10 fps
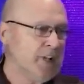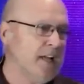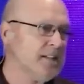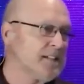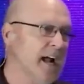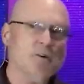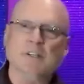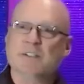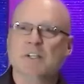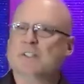And
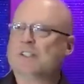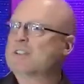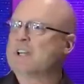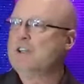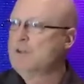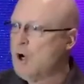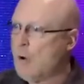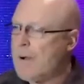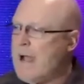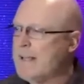Cyrus didn't just say, You can go
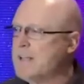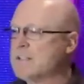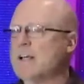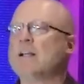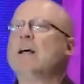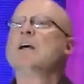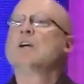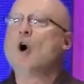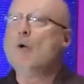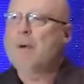back. He said,
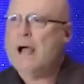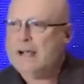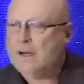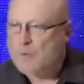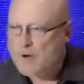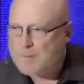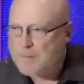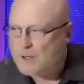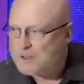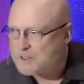Go back and
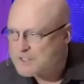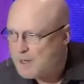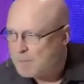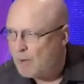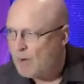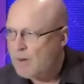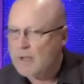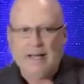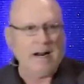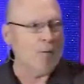rebuild your temple,
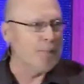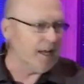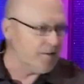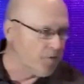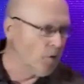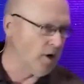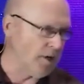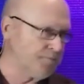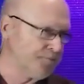and I'll pay for it.